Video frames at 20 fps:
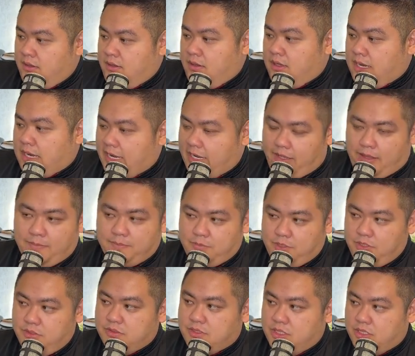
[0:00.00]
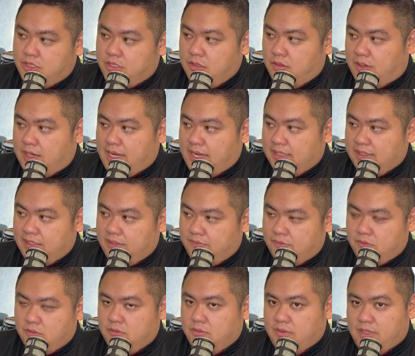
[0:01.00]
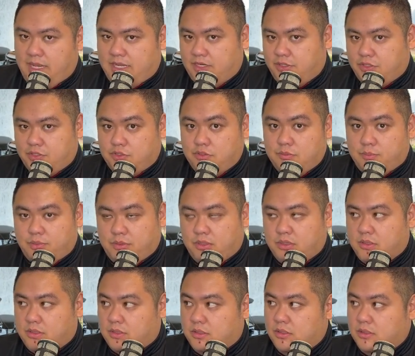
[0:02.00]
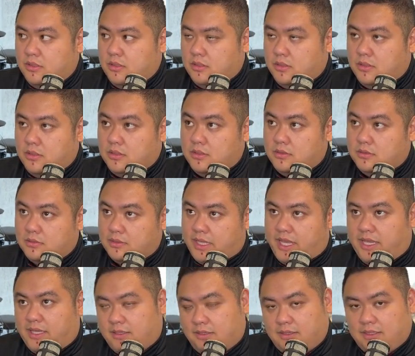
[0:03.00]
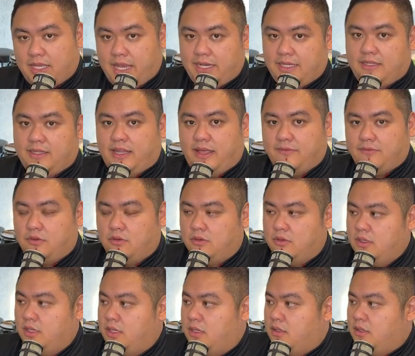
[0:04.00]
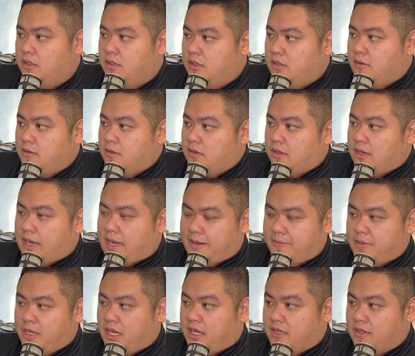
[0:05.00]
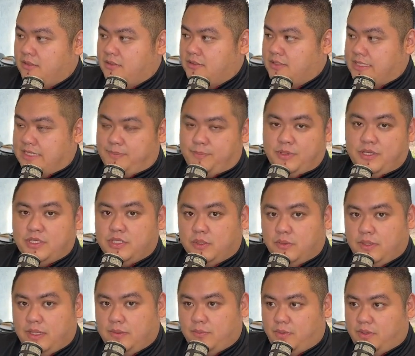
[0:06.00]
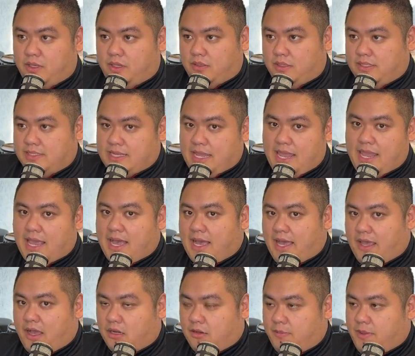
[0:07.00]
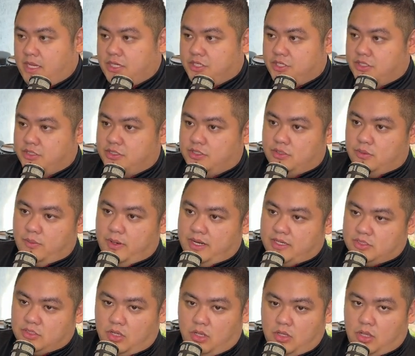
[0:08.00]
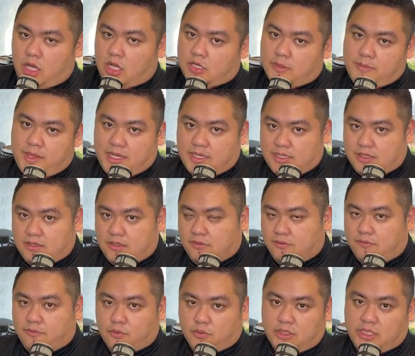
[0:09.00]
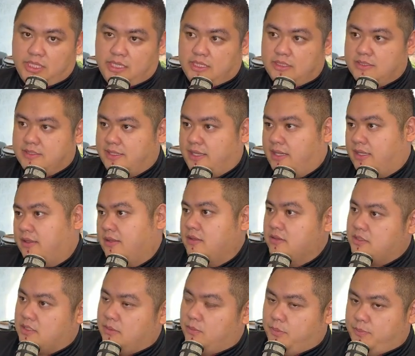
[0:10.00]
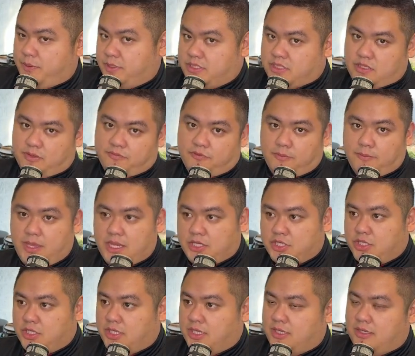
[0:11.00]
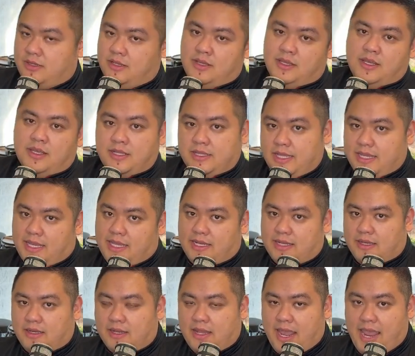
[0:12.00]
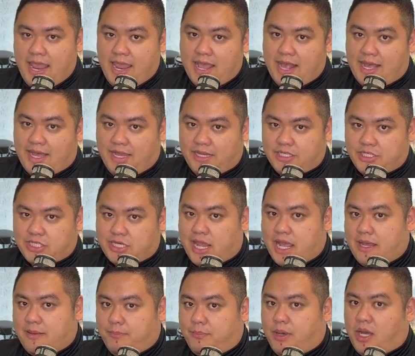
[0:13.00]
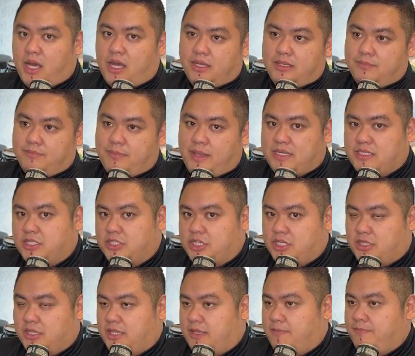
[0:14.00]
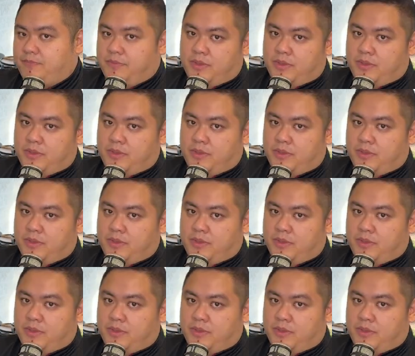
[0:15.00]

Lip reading: I'm using Go High Level at a super like light level. I'm not deep into it with all these AI automations to where it's all automated for leads. Like, someone puts their information in, they get an AI chat bot messaging them,